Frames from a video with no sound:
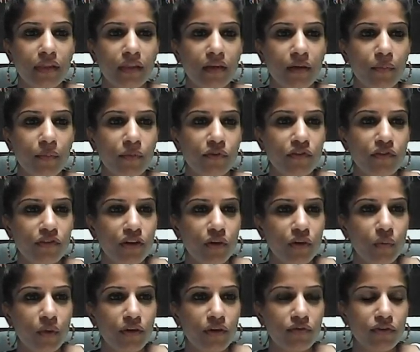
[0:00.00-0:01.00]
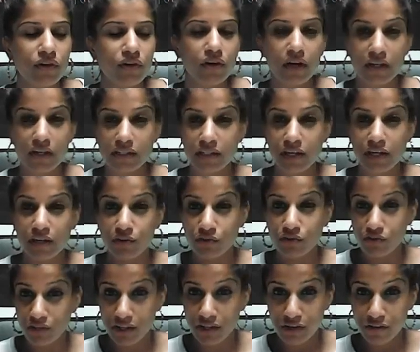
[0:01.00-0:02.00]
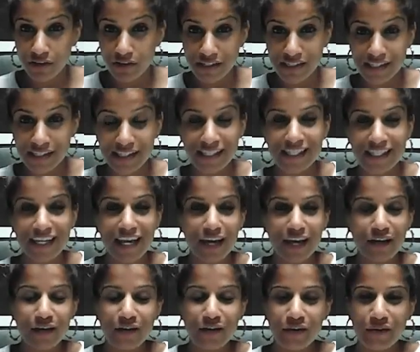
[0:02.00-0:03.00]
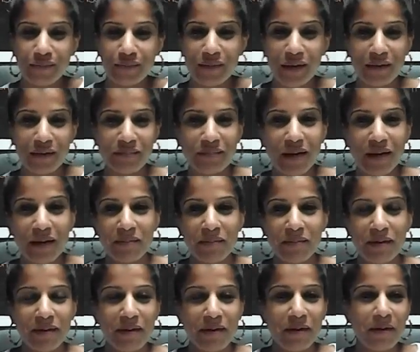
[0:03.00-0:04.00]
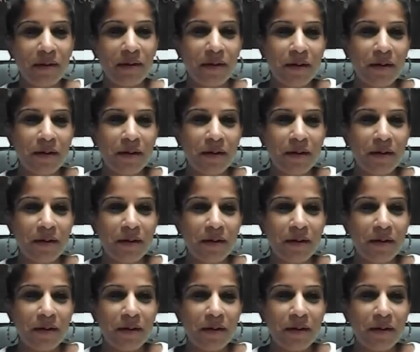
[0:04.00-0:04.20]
I'm just going to wait for you guys to get your drink ready, to get your pen and paper,